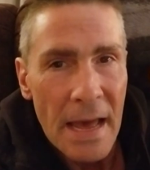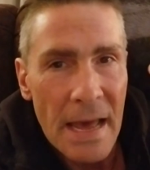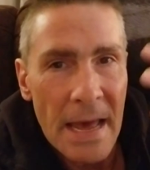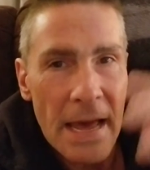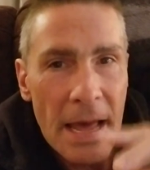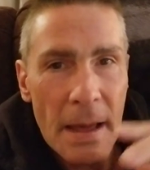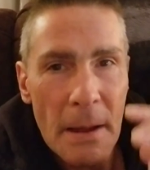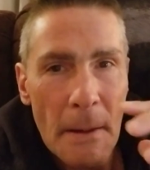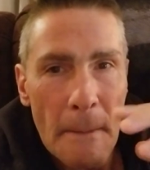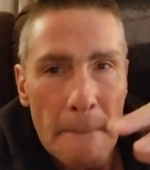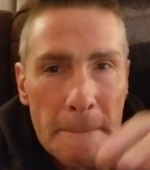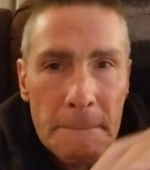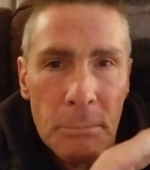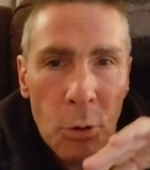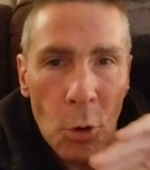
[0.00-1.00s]
it
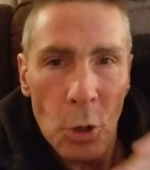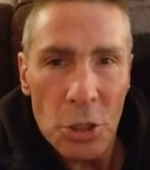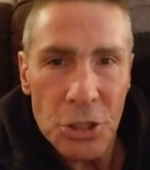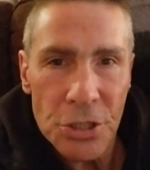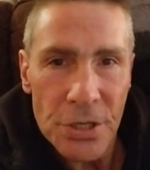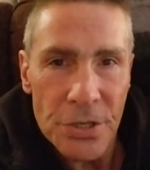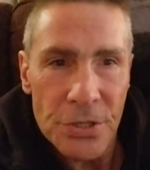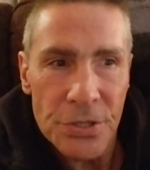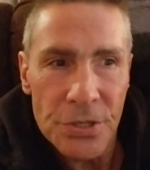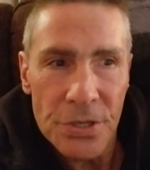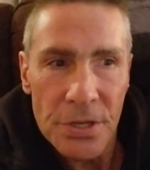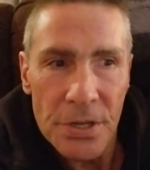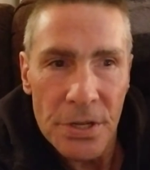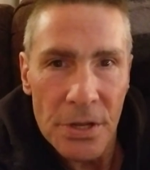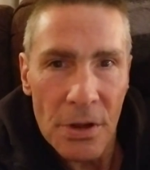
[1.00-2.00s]
pushes
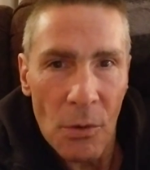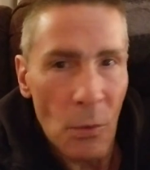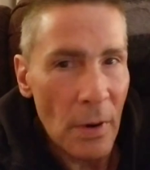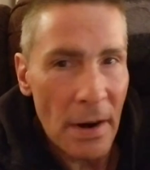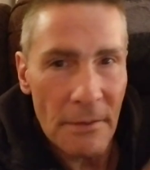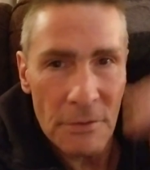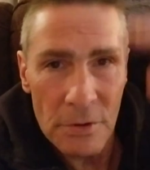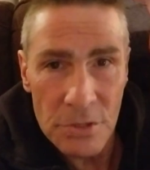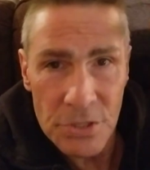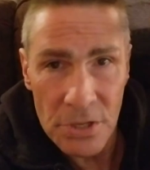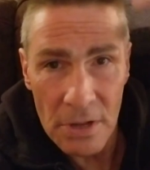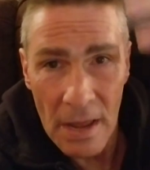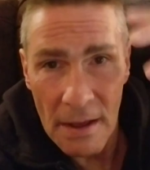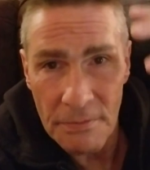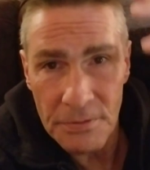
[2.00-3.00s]
whatever is
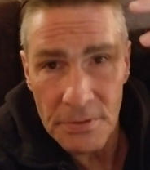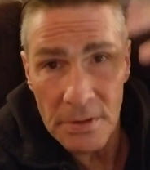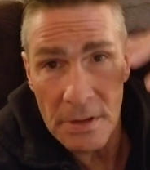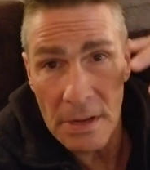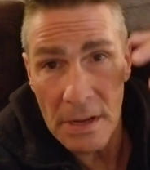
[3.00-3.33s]
left